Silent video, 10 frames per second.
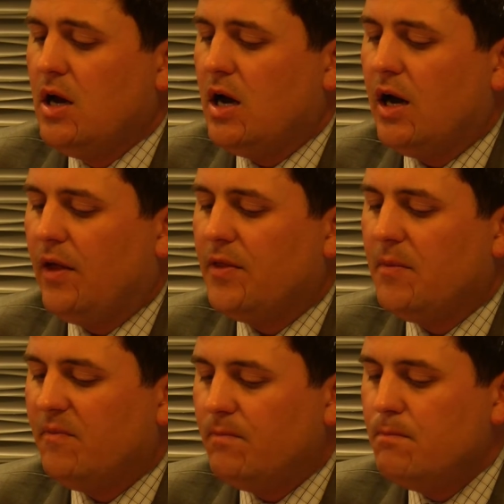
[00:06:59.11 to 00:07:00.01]

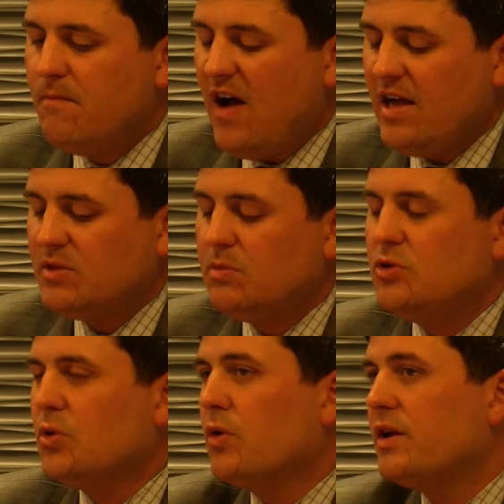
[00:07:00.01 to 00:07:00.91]
The vast
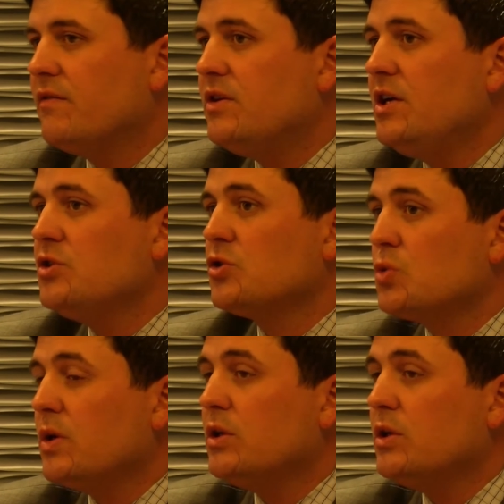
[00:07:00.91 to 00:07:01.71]
majority of teachers we